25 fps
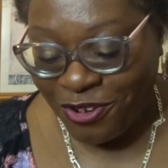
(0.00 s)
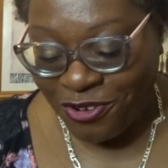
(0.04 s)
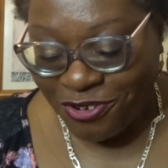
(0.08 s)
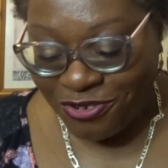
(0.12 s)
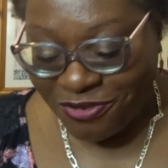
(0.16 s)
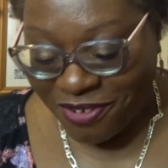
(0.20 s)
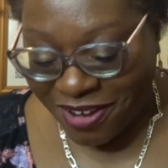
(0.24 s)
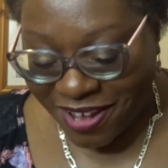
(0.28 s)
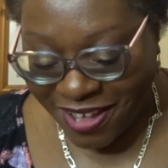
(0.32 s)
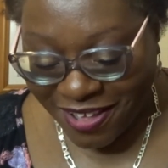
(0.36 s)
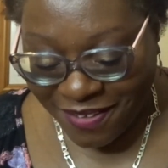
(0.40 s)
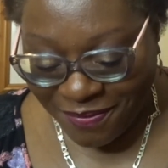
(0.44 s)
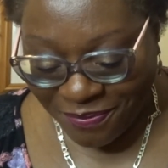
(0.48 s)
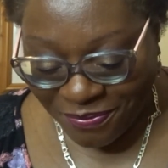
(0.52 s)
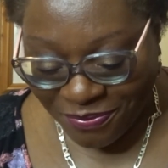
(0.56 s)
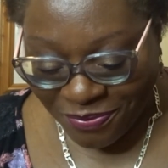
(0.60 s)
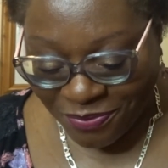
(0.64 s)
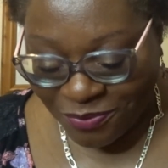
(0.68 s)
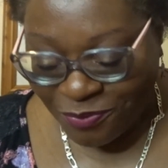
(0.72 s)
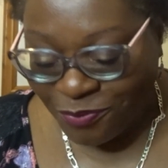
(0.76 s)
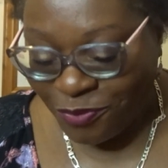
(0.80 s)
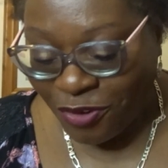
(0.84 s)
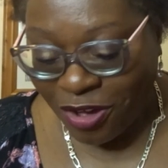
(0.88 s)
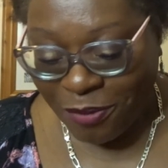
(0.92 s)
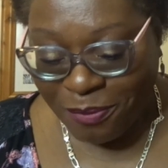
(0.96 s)
All right,
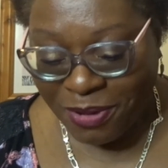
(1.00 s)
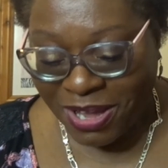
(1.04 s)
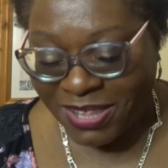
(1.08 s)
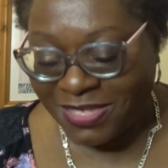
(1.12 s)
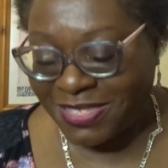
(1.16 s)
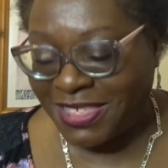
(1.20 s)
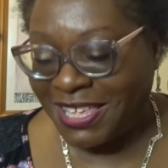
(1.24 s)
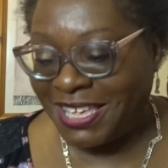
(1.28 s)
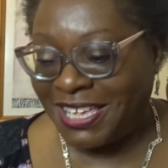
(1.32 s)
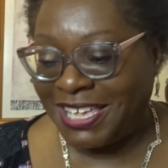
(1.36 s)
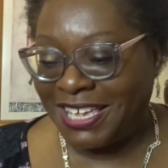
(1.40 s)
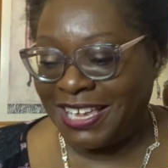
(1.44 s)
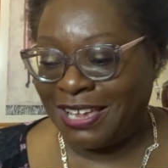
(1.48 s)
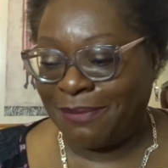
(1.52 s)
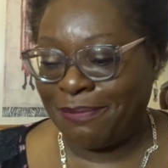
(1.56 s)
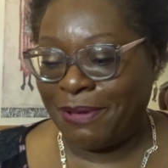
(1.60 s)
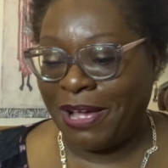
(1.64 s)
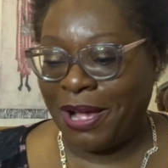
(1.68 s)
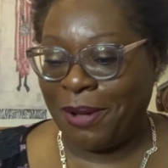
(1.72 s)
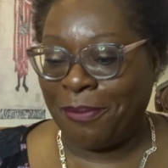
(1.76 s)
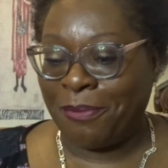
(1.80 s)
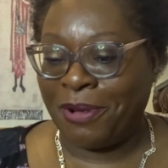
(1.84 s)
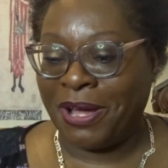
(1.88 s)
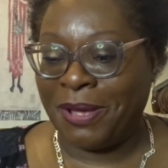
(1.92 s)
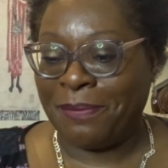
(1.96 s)
what am I thinking
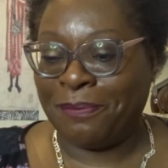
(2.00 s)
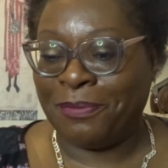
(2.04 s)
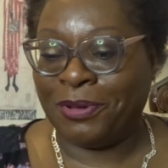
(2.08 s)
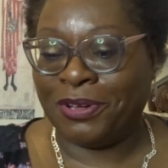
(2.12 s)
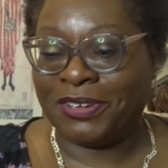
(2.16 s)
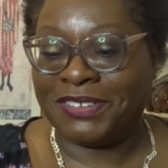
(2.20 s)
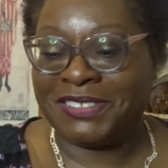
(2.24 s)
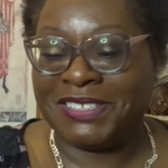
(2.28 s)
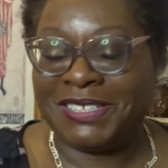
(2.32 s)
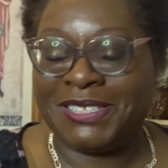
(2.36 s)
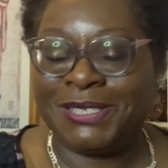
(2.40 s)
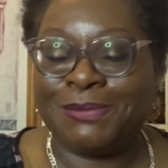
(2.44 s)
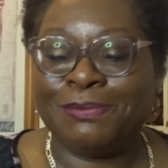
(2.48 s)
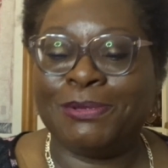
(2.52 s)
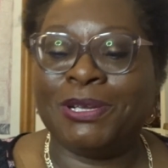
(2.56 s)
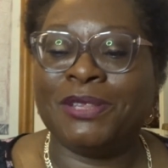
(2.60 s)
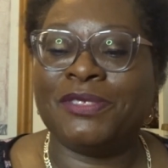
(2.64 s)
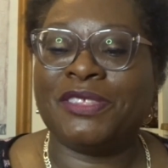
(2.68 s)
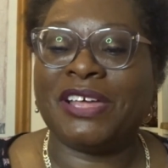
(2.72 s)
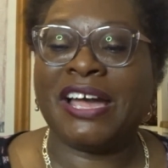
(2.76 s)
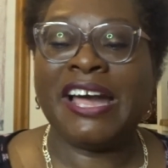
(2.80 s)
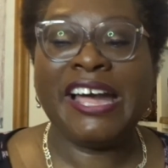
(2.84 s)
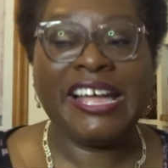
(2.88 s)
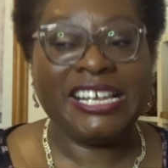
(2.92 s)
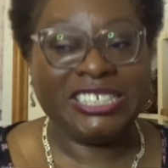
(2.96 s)
about my box this
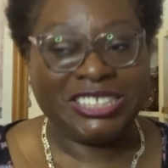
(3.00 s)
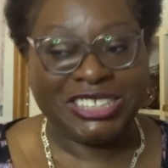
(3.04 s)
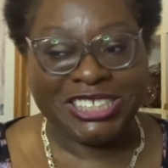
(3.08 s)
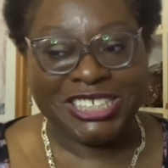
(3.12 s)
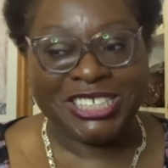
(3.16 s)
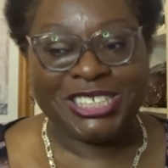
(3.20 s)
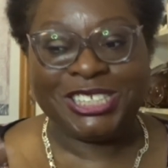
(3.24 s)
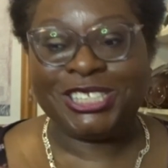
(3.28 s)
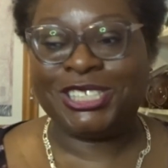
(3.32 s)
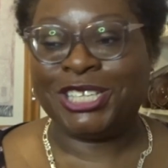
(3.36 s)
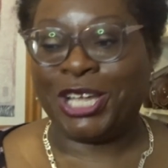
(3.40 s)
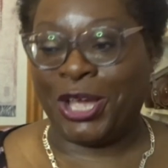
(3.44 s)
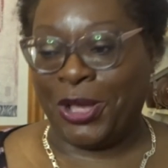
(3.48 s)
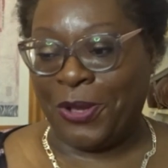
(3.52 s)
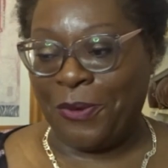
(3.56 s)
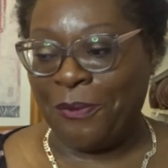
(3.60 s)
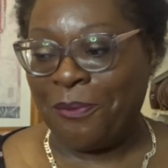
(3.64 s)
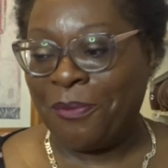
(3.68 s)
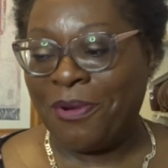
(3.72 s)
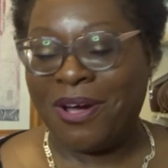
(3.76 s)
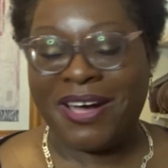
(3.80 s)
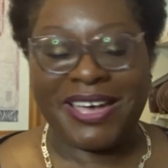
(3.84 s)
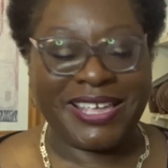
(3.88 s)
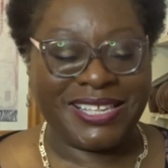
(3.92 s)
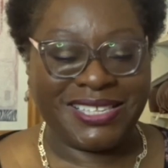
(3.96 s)
month? I actually don't
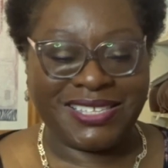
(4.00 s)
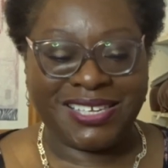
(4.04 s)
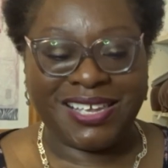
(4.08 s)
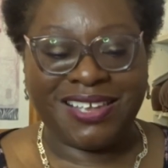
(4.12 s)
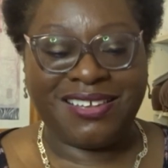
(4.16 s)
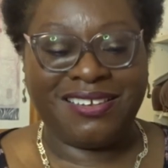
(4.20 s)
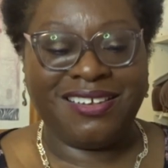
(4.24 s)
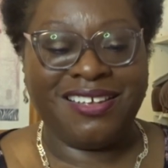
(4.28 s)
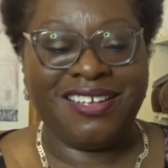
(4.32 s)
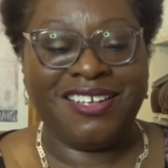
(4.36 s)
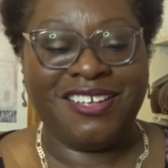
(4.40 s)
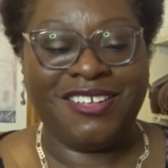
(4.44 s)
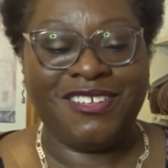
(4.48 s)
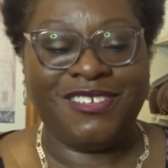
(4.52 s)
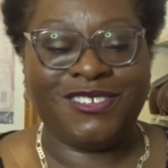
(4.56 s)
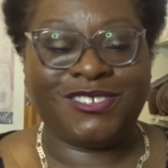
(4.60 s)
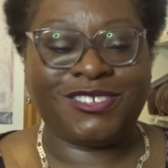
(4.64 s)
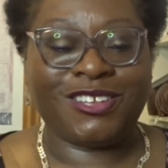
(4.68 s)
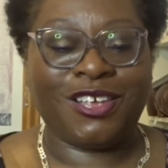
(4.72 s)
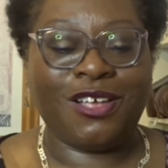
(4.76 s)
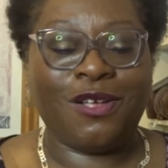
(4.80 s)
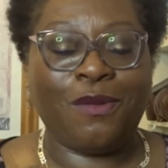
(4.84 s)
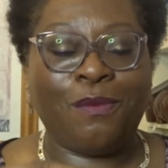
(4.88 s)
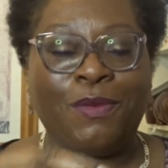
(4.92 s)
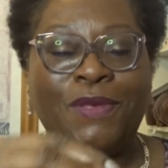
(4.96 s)
mind it.
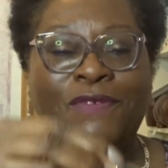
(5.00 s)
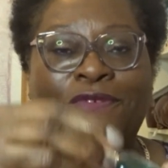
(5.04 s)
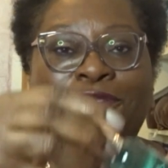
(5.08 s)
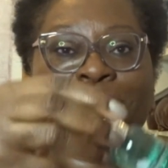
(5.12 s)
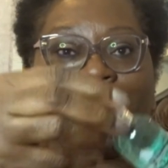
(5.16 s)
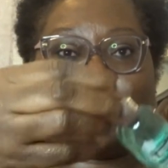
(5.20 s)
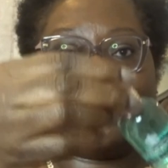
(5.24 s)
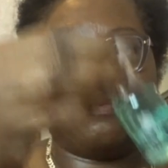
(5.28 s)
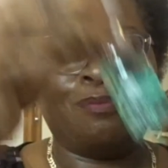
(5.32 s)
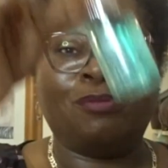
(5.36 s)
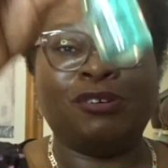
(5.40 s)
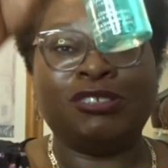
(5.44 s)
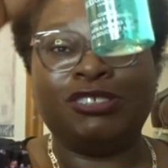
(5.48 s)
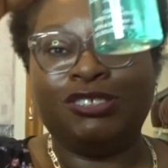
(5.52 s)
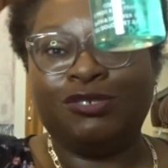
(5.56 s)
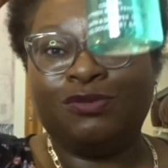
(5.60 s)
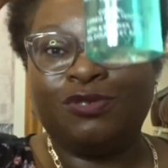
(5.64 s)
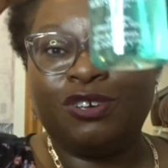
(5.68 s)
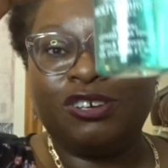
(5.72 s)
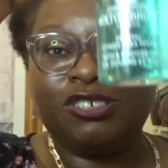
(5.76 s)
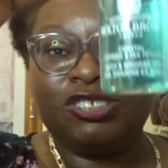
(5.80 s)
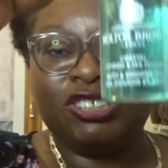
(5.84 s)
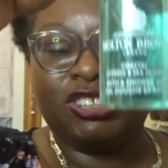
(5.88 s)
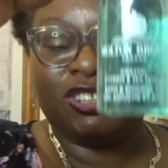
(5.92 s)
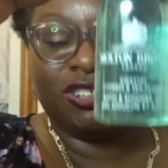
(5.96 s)
So we've got the body
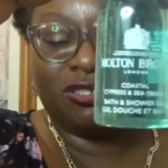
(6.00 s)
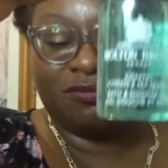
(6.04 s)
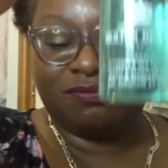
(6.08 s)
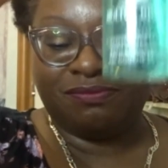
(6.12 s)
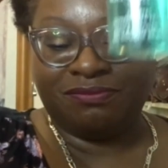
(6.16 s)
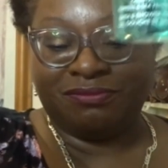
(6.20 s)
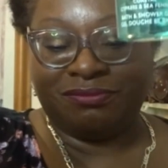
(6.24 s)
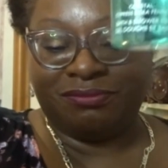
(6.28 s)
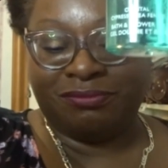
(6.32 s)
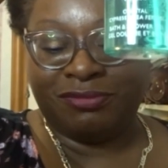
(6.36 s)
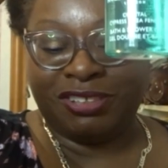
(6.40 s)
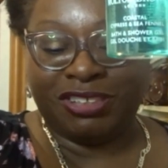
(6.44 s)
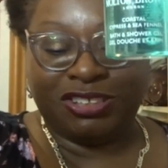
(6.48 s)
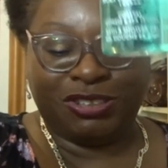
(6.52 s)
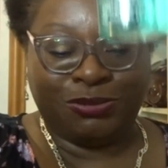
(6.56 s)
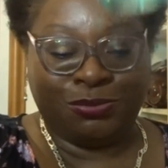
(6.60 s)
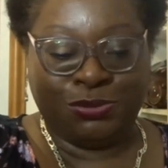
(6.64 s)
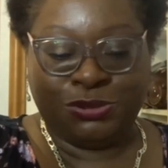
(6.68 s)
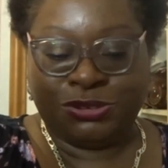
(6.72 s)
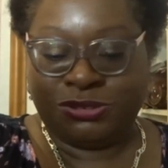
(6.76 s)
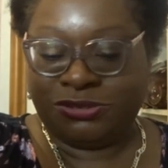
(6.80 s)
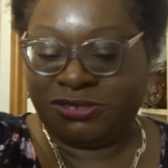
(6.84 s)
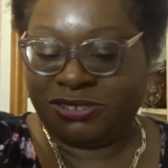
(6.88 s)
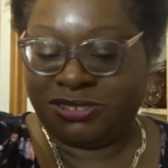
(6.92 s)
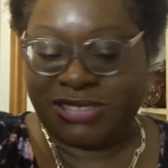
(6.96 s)
wash, which
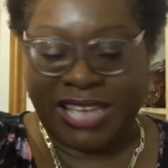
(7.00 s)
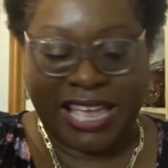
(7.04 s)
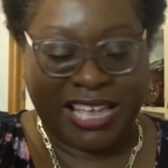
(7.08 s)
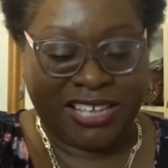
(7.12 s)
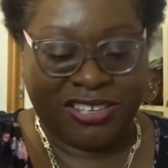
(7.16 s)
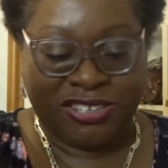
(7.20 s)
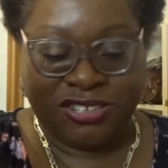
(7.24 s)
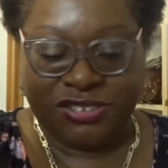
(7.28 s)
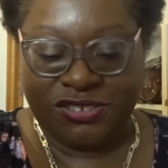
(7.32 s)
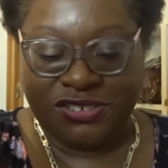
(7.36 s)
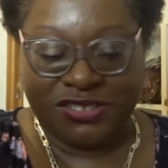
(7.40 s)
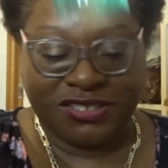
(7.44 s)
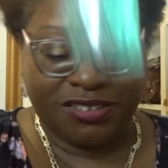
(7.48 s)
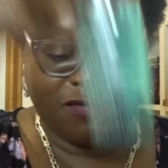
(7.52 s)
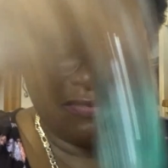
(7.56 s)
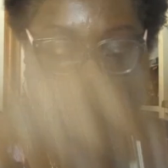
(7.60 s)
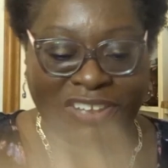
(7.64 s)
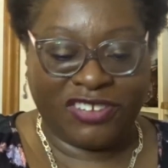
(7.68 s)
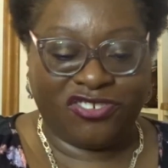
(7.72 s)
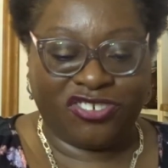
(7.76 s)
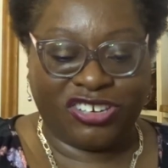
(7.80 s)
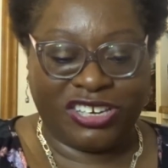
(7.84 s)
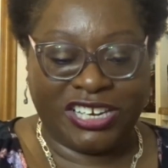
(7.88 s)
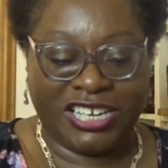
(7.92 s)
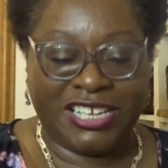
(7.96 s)
will get used
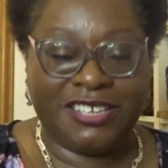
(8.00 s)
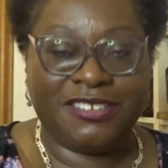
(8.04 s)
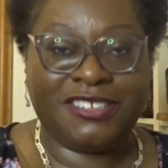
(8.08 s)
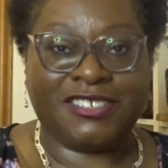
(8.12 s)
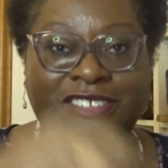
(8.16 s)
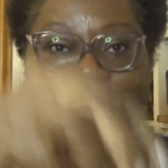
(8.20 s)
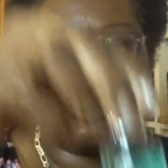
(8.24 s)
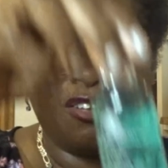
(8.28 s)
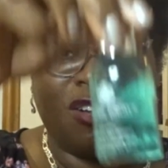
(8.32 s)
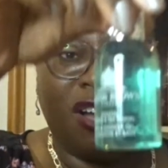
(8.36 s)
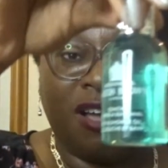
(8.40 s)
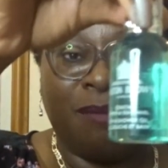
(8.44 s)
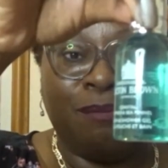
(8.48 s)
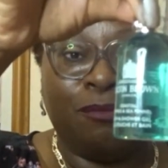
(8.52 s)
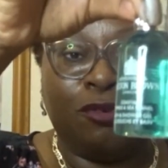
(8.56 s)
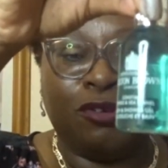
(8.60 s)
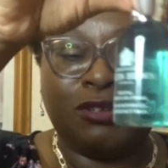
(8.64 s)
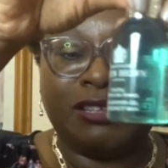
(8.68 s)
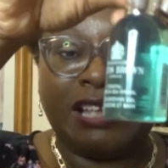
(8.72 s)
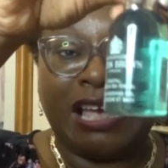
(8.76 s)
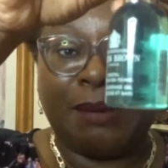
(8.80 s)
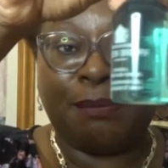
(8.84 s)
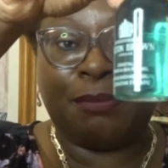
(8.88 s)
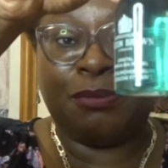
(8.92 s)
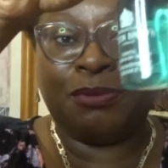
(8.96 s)
eventually. So I'm more
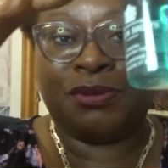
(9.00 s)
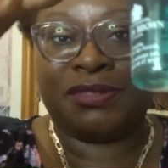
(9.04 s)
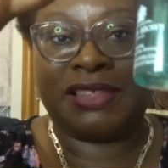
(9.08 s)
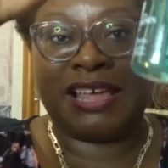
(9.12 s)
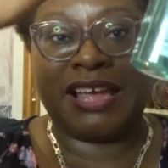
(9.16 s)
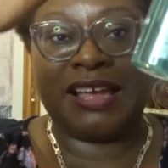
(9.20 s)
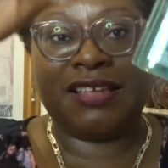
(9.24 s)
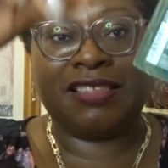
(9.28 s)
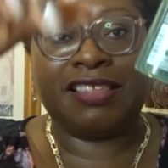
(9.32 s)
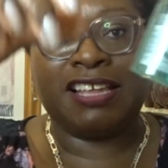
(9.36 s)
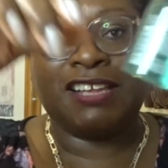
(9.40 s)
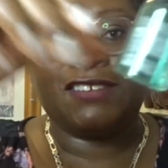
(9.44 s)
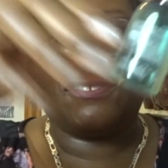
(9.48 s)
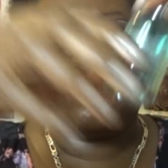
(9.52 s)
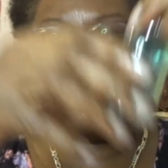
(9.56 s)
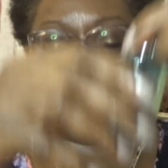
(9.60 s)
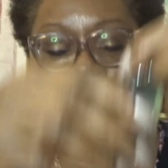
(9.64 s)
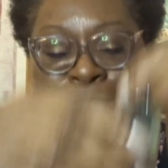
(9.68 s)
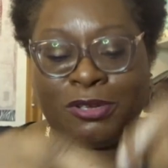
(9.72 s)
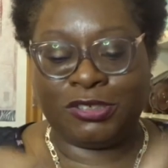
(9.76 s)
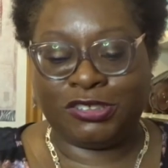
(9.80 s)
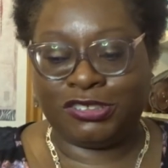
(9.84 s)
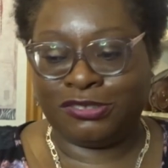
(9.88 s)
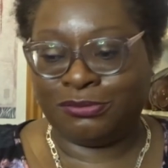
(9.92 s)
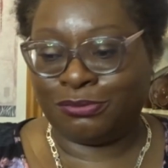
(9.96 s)
than happy with that. That's from
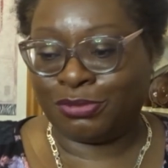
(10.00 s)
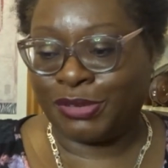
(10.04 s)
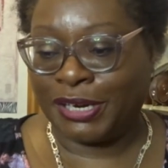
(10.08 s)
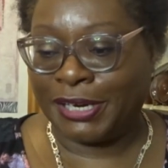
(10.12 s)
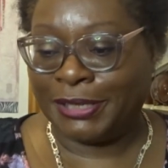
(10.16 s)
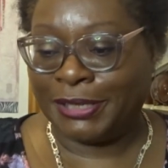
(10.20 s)
Molton